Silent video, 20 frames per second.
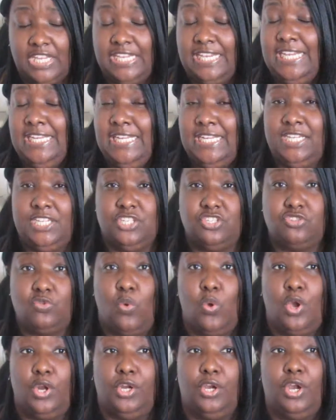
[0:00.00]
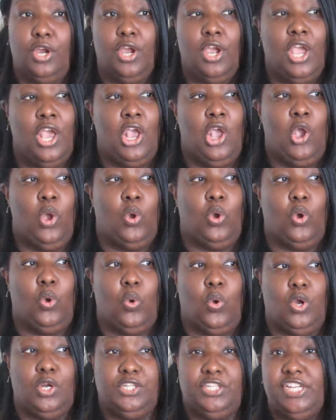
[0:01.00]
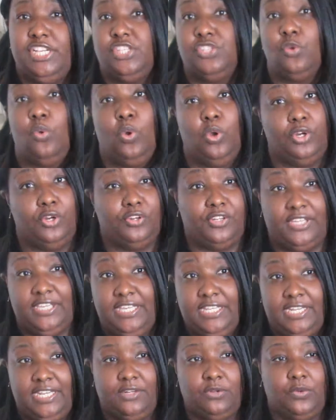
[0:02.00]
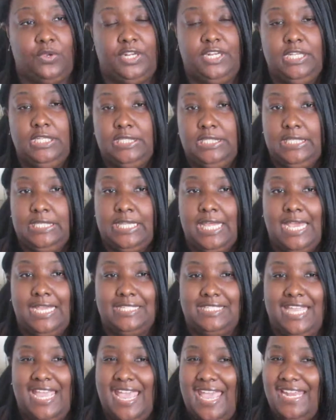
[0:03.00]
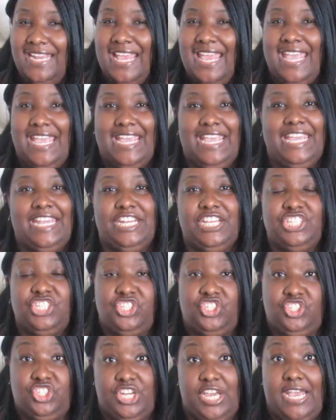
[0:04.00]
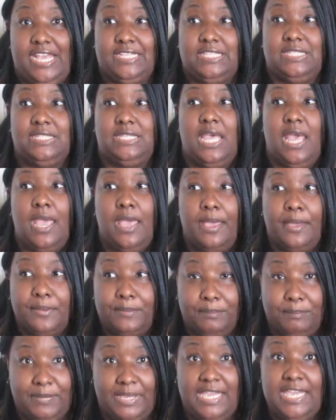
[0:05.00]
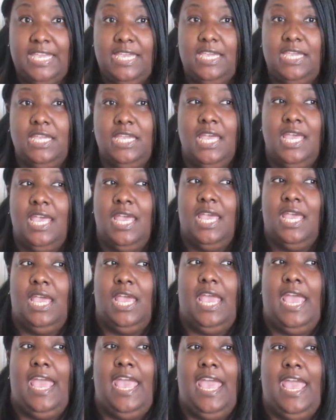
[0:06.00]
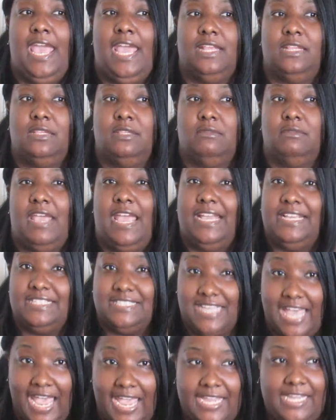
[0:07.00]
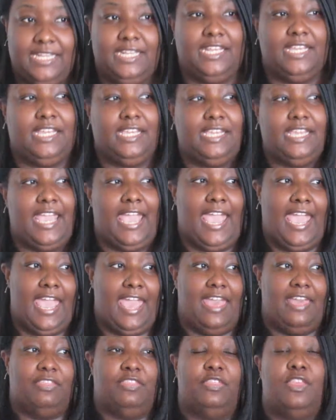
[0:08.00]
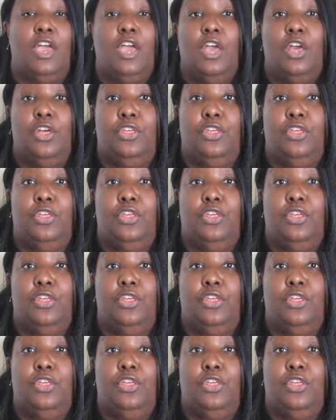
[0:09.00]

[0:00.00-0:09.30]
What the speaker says: eating disorder or disordered eating or anything like that. It is just me and anxiety and